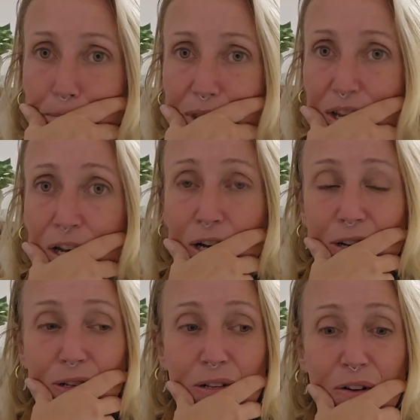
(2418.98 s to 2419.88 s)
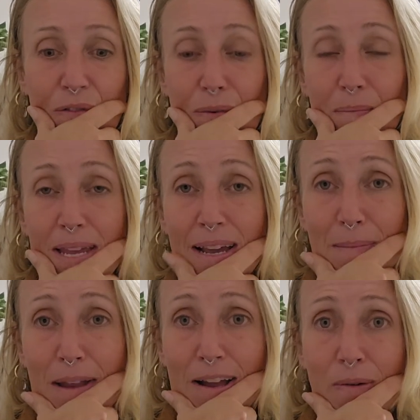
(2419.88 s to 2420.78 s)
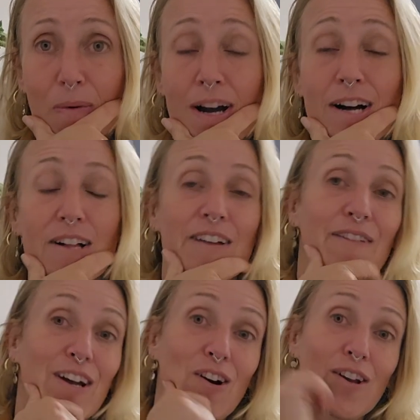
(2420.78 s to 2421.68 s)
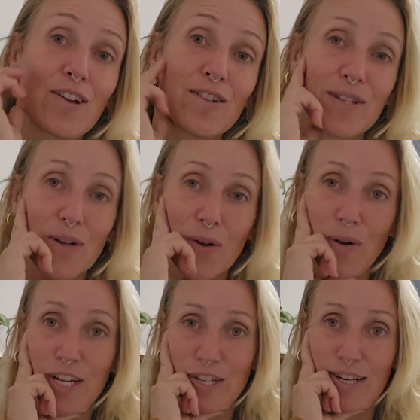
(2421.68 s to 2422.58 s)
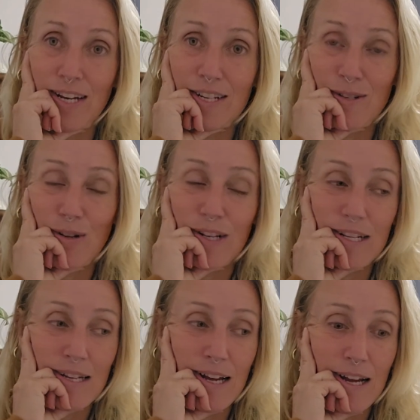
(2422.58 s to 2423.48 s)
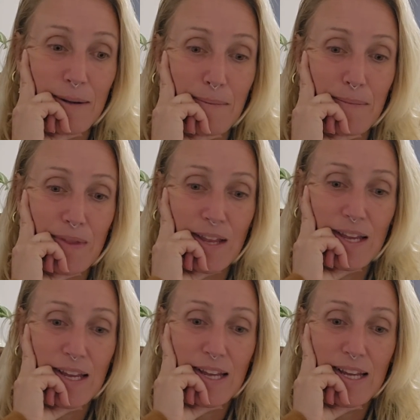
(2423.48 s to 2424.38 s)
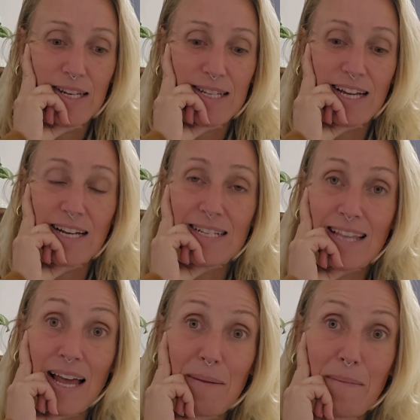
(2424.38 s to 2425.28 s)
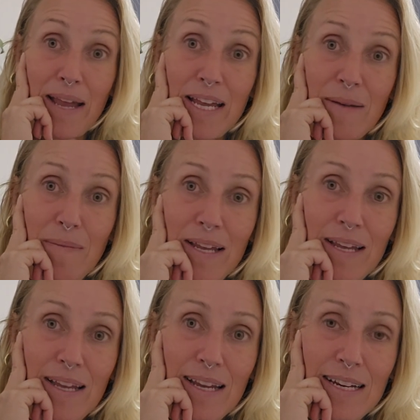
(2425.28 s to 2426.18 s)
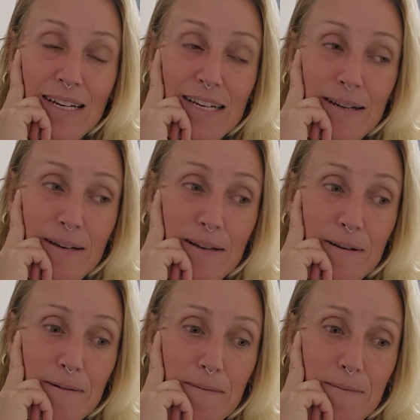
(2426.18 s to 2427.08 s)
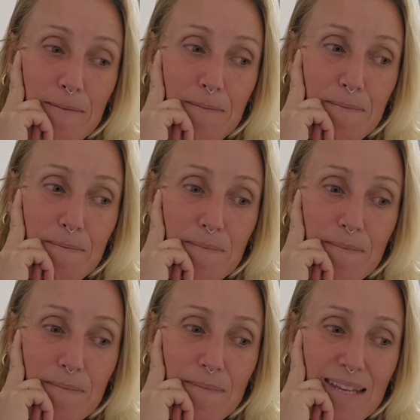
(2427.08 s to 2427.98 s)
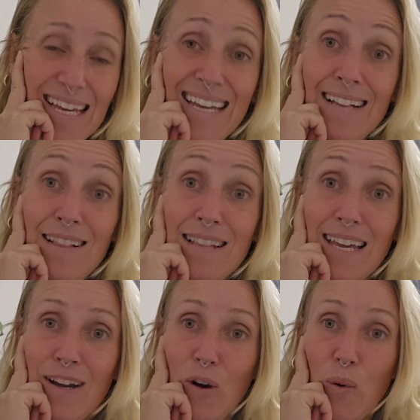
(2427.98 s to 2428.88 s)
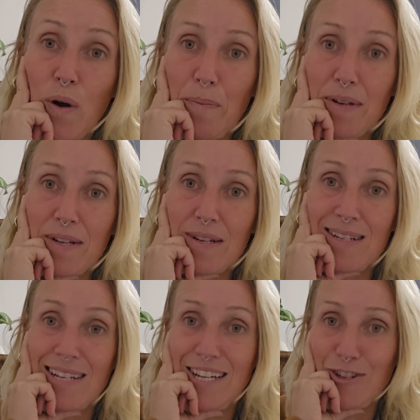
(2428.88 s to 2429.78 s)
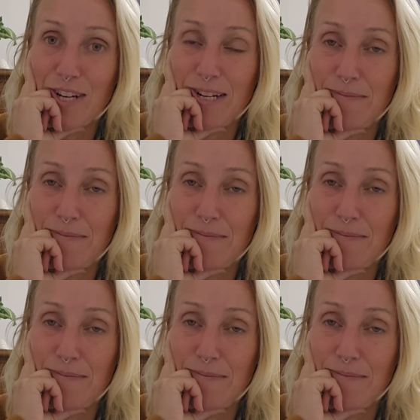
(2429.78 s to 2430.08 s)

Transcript: you know, so for me, I'm like, well, if I can't answer a question at a certain time, does that make me an ill-equipped teacher?